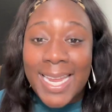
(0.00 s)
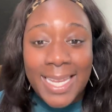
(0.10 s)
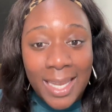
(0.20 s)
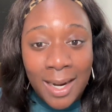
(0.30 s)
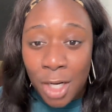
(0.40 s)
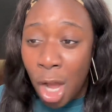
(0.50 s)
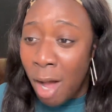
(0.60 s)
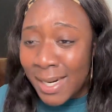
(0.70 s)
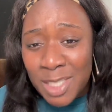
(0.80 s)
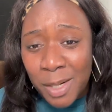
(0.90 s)
I get it,
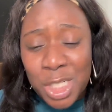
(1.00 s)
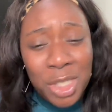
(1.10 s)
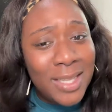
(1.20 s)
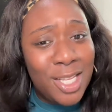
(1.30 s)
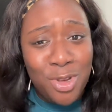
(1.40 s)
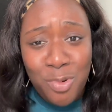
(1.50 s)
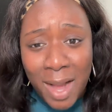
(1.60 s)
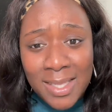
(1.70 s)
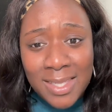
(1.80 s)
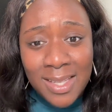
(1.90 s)
y'all. And especially in the
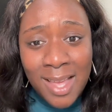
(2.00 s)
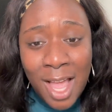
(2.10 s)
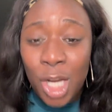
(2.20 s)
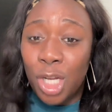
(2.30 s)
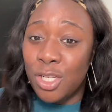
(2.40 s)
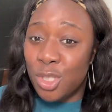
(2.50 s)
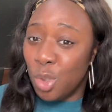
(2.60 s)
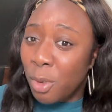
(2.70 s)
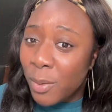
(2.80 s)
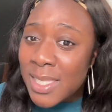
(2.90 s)
US,
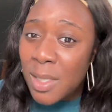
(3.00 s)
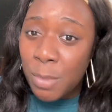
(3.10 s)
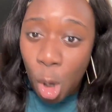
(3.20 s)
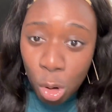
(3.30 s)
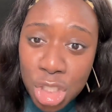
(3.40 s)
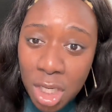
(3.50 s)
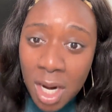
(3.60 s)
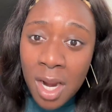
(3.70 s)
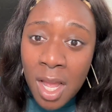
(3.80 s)
consumerism culture,